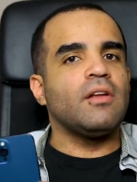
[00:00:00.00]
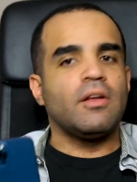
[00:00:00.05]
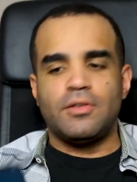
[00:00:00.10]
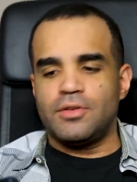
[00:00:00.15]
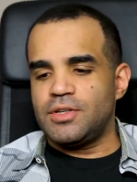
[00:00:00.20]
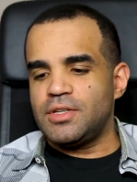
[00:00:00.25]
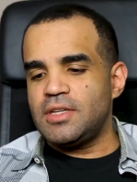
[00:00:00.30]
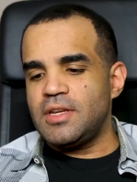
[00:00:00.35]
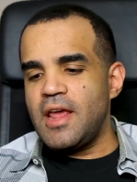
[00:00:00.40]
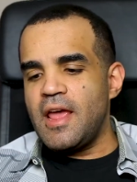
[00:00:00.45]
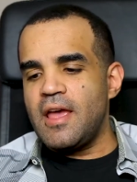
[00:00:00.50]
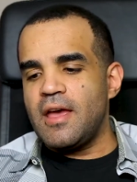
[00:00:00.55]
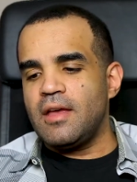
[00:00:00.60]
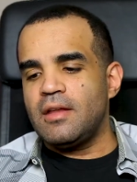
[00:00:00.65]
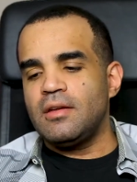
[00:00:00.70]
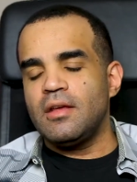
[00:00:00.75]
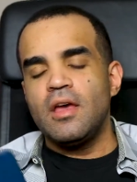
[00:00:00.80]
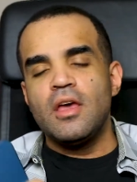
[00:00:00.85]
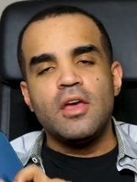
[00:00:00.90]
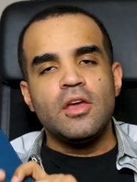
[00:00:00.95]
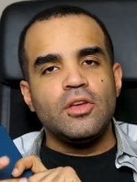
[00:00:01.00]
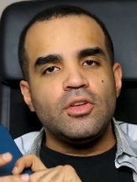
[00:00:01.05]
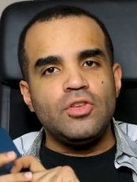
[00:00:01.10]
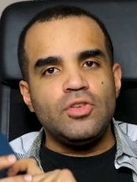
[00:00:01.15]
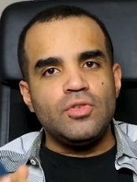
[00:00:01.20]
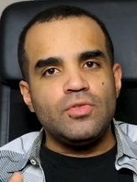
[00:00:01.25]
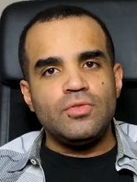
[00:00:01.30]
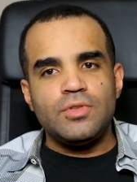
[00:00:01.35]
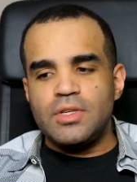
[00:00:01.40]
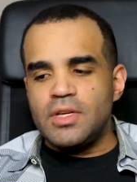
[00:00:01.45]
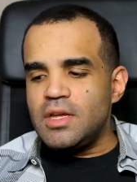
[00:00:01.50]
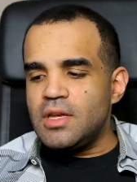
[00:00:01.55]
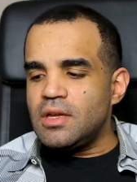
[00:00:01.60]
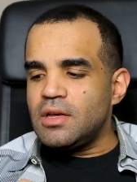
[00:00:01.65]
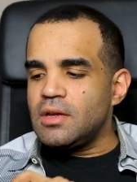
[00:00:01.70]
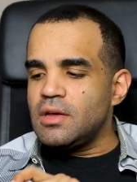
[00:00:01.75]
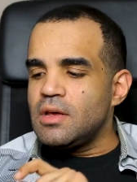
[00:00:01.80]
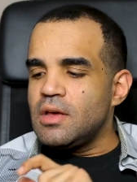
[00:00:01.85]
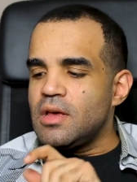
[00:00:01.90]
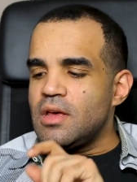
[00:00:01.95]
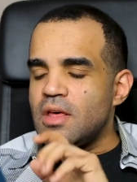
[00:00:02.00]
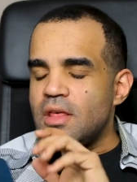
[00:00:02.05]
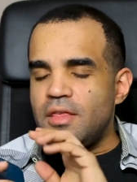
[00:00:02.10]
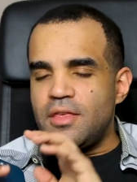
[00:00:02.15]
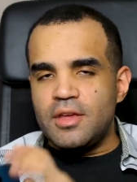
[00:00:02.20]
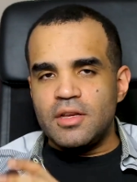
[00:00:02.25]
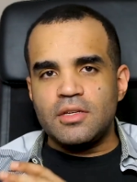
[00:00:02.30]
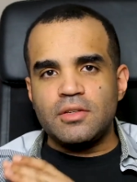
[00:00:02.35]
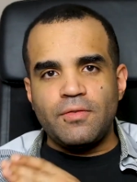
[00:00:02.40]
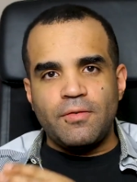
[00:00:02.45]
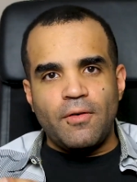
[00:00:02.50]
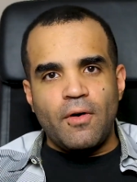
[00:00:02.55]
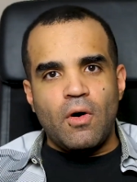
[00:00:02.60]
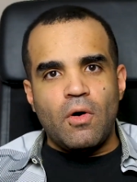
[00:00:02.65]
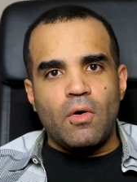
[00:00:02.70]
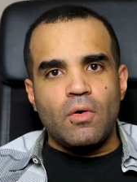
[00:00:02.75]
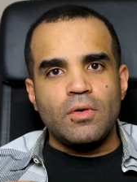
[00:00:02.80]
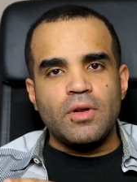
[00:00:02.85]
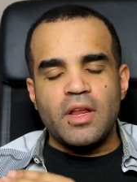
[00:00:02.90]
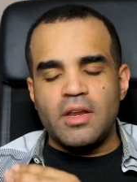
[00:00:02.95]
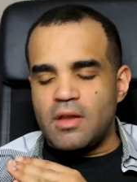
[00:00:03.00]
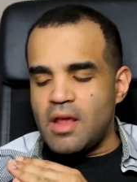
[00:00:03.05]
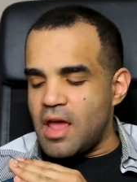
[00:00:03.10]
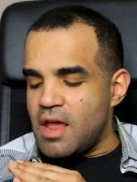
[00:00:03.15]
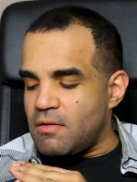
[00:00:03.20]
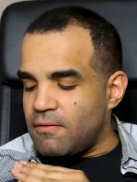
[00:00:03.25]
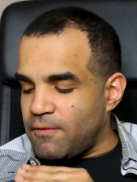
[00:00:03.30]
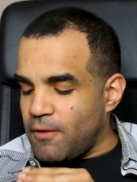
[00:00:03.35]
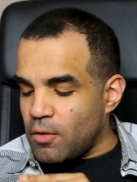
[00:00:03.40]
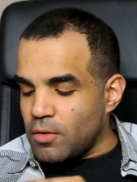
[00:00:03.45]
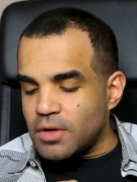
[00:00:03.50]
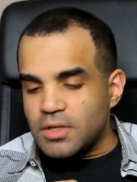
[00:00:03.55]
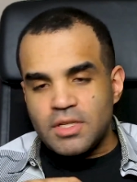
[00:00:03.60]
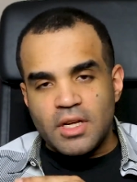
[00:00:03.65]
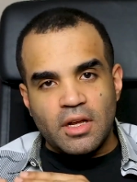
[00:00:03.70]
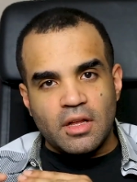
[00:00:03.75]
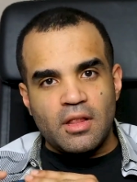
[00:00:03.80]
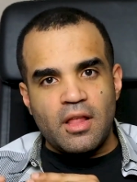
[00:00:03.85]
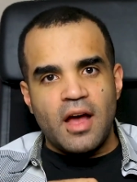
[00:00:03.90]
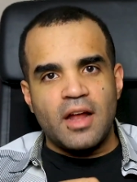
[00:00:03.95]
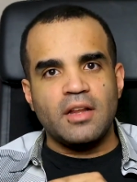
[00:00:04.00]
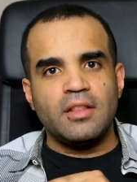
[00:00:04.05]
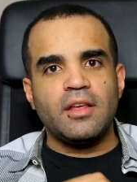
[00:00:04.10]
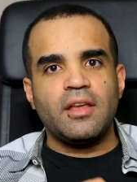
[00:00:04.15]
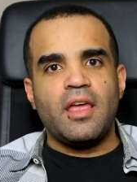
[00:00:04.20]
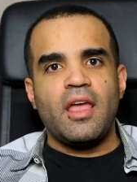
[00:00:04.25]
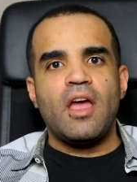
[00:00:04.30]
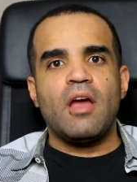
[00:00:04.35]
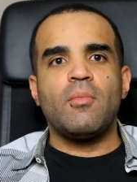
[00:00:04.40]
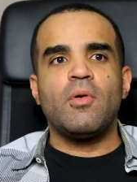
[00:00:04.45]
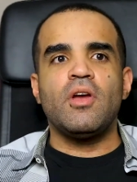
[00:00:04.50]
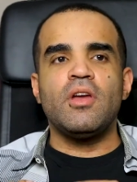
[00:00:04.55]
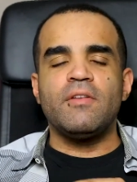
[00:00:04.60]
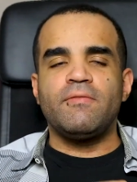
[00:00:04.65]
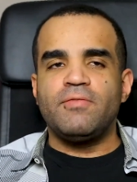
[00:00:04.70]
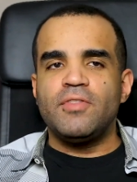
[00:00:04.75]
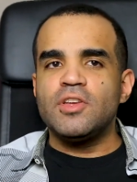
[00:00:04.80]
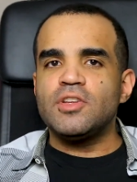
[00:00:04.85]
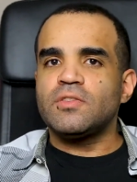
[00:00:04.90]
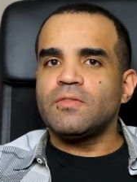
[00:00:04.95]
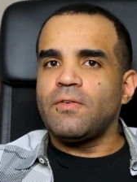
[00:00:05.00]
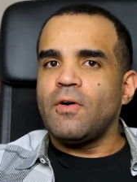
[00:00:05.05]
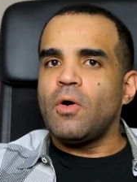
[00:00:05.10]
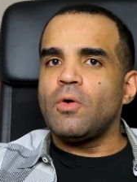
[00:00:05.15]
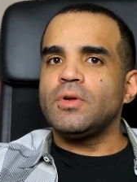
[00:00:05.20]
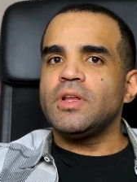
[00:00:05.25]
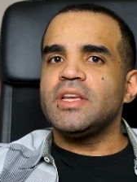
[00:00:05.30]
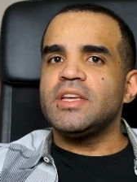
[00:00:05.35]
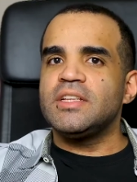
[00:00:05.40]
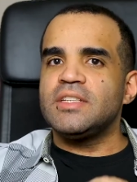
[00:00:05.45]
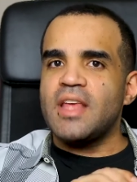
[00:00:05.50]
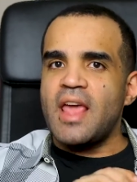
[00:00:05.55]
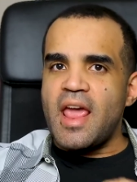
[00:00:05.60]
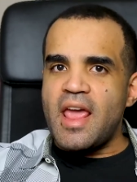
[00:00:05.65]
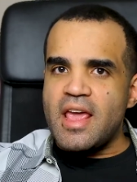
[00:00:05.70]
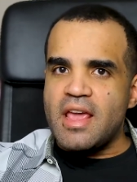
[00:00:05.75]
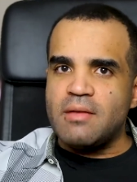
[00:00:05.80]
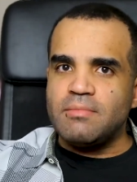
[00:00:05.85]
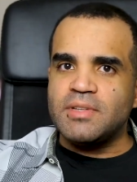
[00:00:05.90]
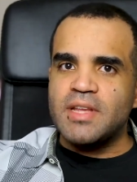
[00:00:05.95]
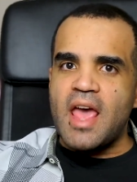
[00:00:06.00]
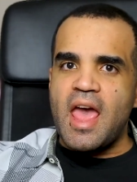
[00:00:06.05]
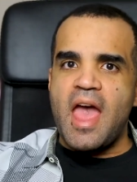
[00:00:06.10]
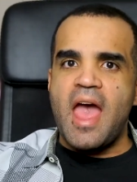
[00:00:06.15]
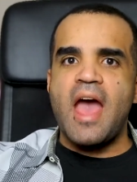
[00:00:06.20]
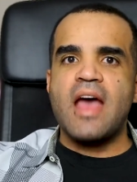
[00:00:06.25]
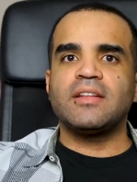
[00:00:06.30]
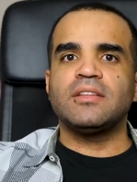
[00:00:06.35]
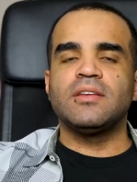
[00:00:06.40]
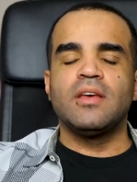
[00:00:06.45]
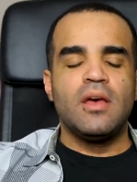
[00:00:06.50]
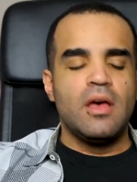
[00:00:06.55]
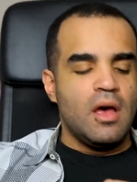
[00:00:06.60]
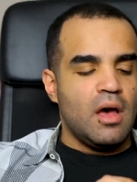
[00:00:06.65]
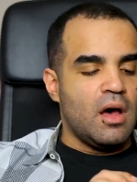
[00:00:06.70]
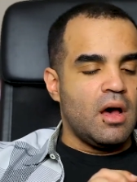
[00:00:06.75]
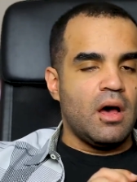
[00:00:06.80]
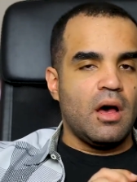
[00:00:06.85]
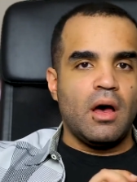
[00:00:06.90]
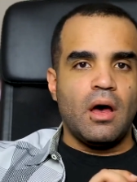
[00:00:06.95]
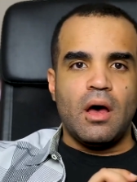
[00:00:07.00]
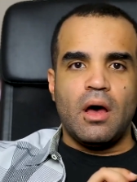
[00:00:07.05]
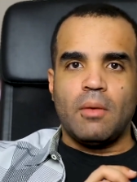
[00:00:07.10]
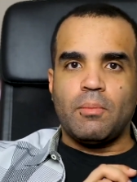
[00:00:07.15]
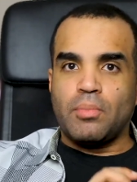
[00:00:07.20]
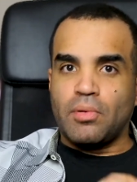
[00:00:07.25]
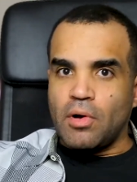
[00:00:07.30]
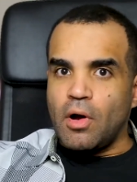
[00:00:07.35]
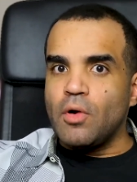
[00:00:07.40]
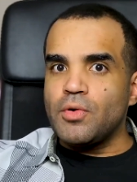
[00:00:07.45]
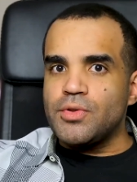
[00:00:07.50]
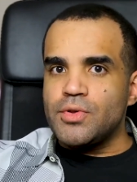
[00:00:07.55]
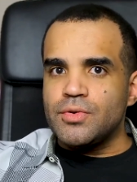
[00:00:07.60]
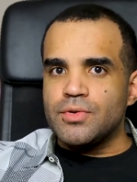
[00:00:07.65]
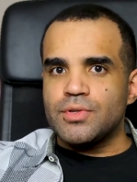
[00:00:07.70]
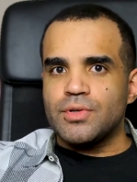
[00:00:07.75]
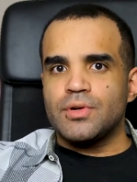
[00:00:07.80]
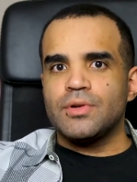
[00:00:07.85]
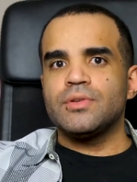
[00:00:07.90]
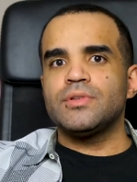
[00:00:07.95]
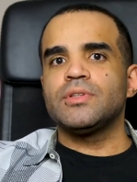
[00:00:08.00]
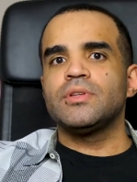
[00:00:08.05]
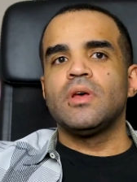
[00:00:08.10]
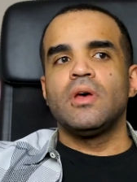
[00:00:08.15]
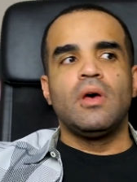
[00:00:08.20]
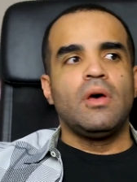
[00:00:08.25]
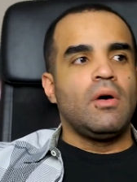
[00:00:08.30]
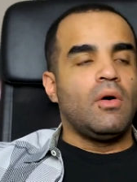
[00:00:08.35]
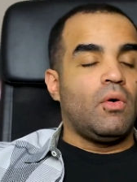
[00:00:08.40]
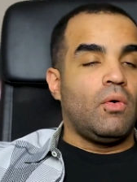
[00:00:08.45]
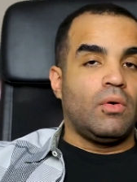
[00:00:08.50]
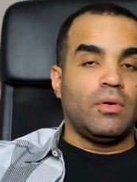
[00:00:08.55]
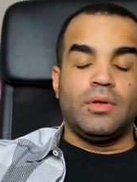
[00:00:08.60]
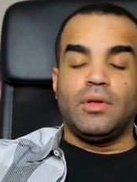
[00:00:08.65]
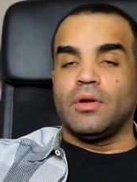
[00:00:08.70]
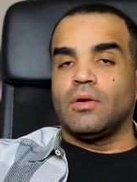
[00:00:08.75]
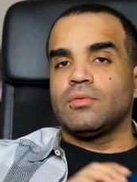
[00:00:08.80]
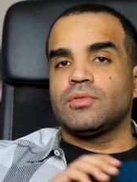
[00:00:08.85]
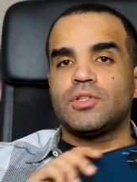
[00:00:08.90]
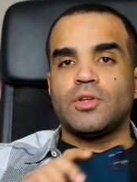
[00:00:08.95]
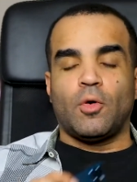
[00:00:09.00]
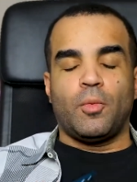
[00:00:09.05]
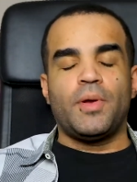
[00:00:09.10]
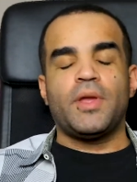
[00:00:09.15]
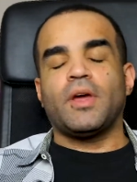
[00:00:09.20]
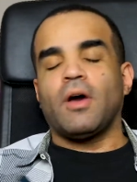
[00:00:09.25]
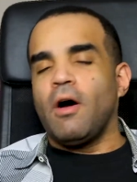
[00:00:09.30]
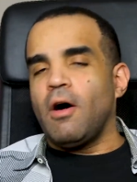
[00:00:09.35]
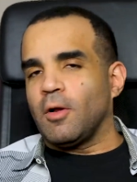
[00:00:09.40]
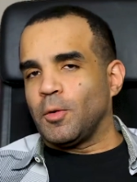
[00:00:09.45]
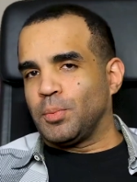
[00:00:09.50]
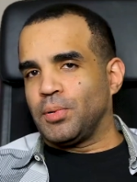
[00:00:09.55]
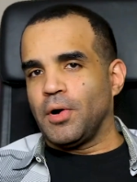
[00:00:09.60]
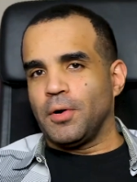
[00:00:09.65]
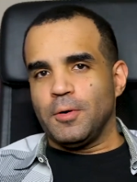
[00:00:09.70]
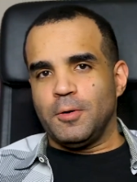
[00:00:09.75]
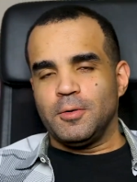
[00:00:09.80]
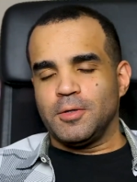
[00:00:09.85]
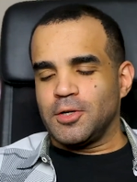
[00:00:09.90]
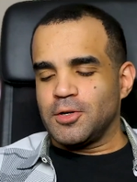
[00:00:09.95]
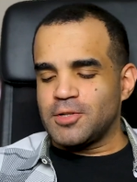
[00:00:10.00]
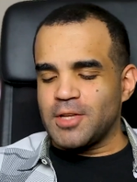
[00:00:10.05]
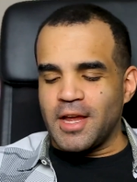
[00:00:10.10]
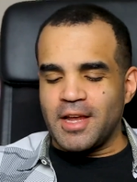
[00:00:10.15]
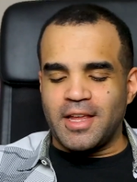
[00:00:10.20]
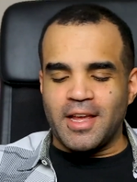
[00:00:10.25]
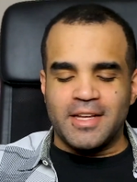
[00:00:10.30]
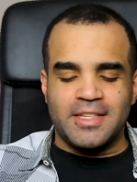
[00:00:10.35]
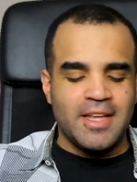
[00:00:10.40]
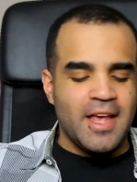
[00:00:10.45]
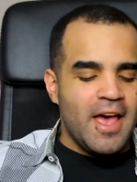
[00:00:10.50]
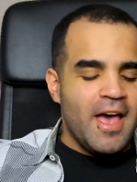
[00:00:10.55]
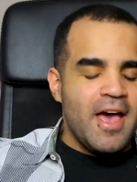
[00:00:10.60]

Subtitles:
understand using this phone and focusing a lot on the camera if this phone is aimed at Pro users, or so-called Pro users, I guess.